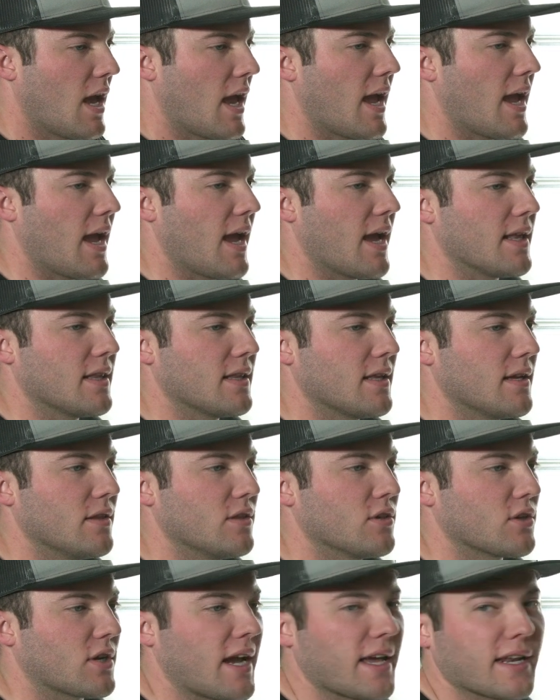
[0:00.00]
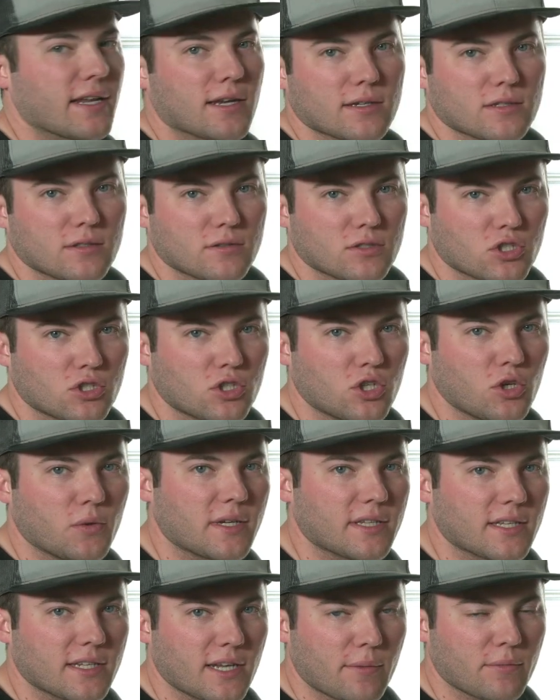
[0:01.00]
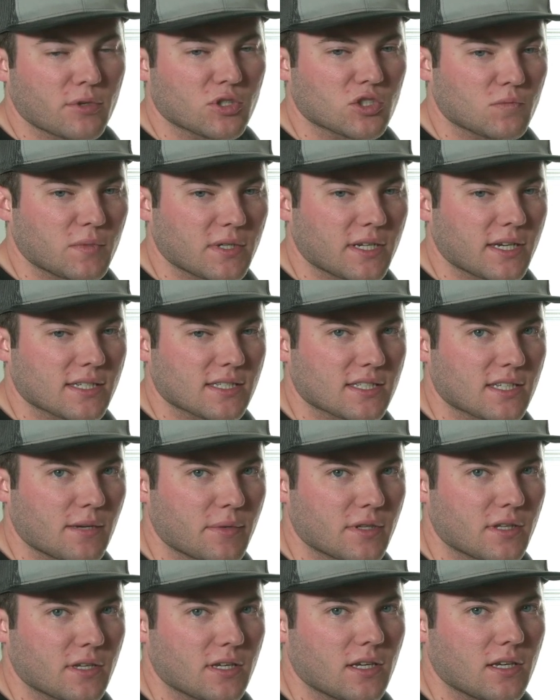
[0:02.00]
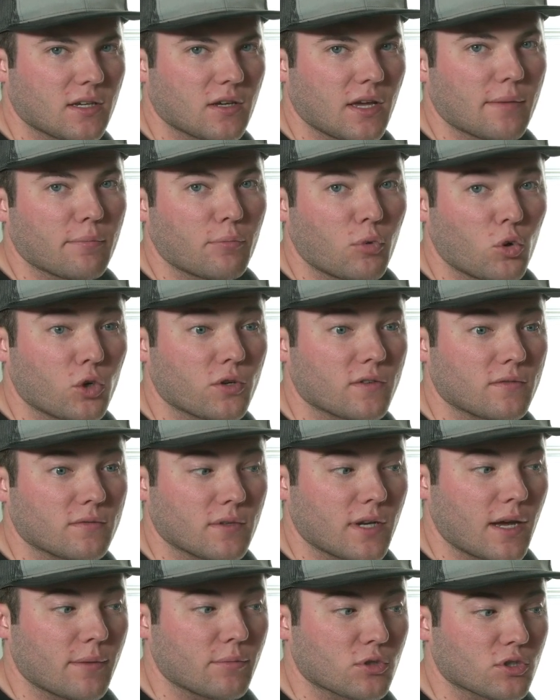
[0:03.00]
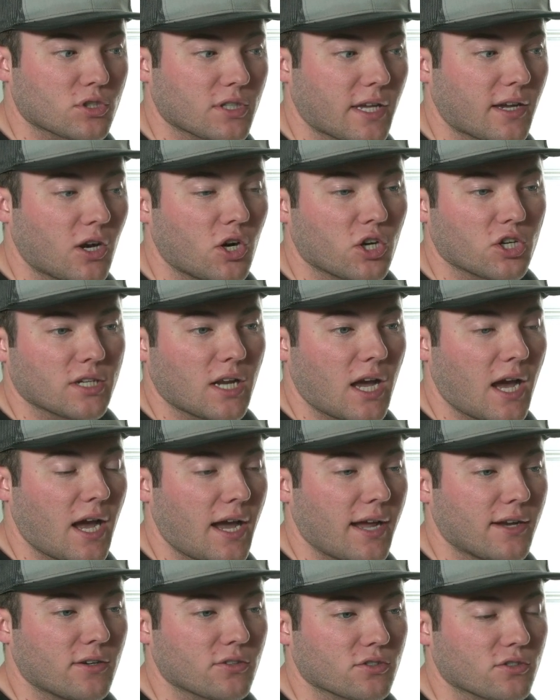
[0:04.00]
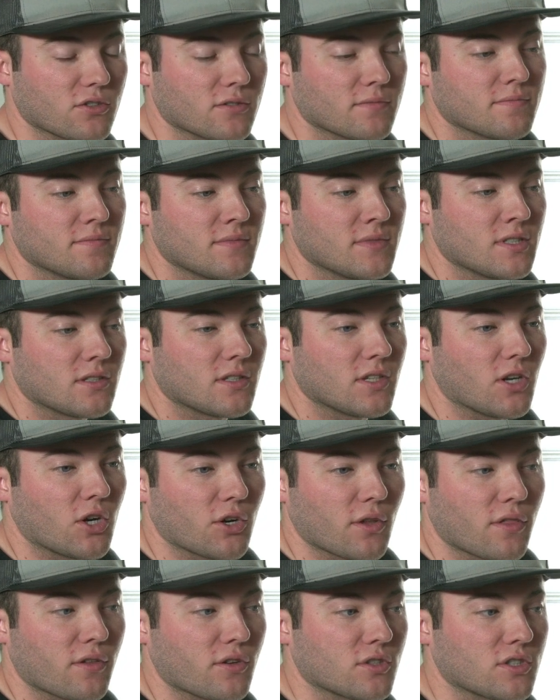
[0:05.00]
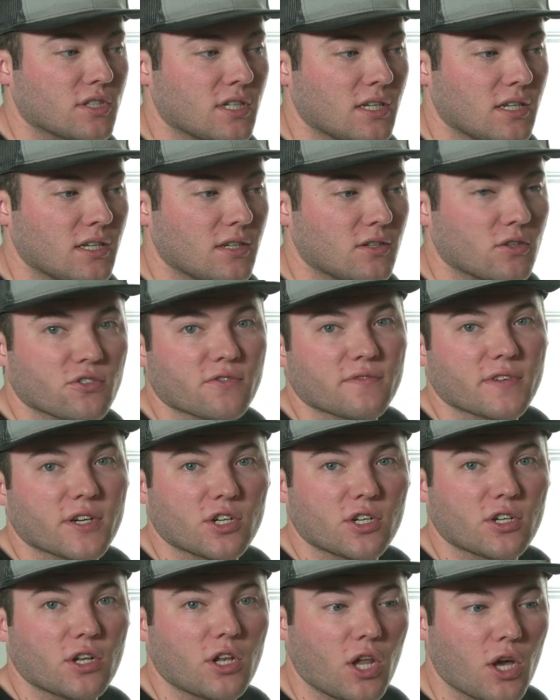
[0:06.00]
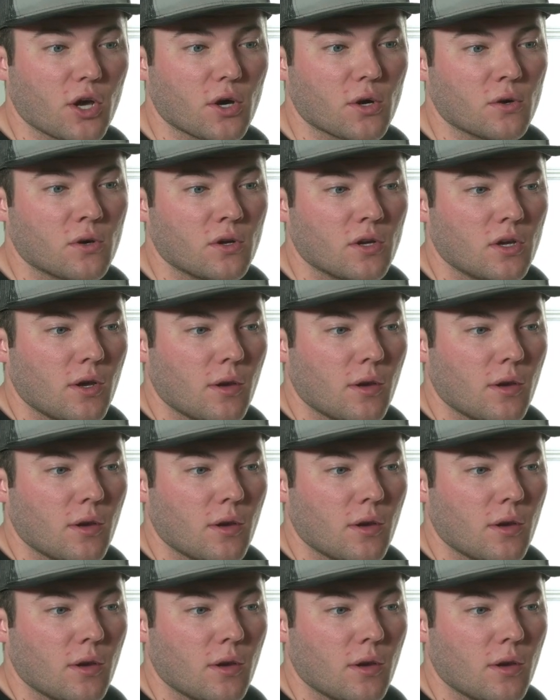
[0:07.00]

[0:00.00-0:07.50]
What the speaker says: and they're kind of skewing the numbers because some of the important numbers like R9 or the R13 are very low,